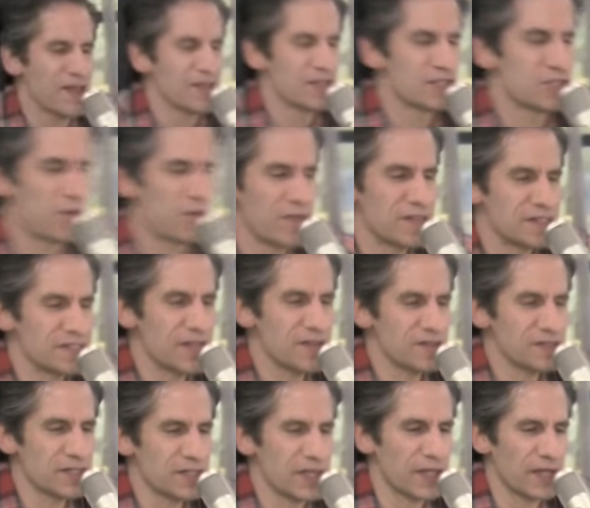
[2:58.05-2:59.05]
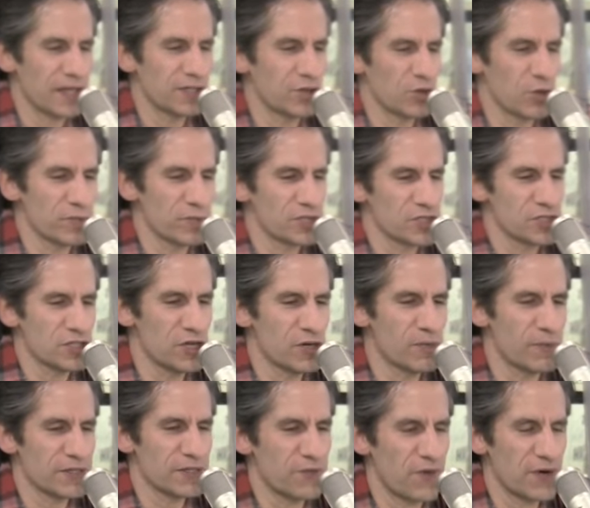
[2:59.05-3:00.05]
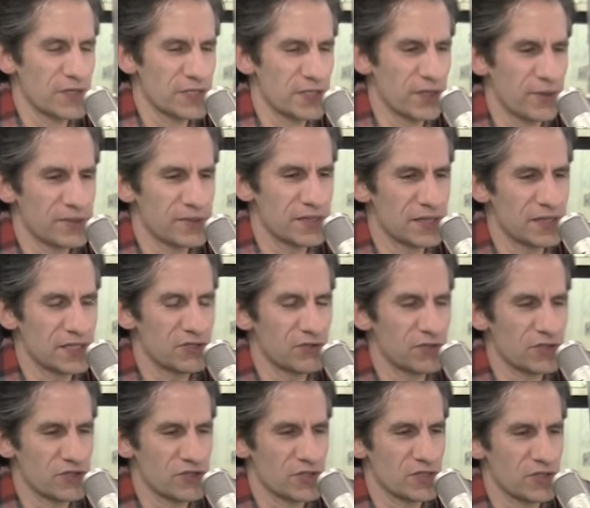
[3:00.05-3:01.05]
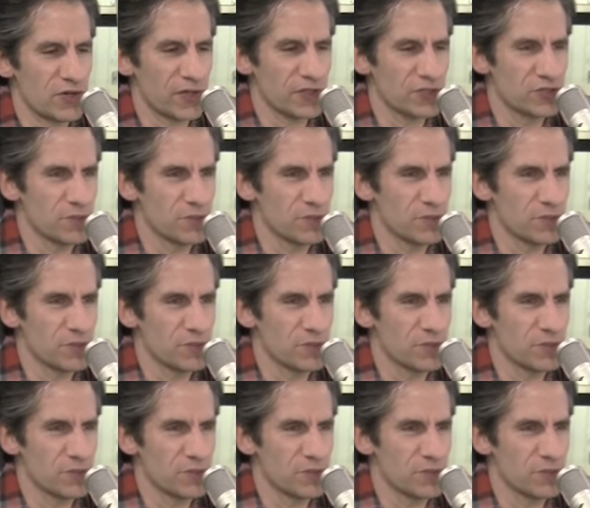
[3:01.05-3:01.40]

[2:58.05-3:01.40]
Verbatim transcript: so this sounds like an enormous show, but as far as I know, it's literally just starring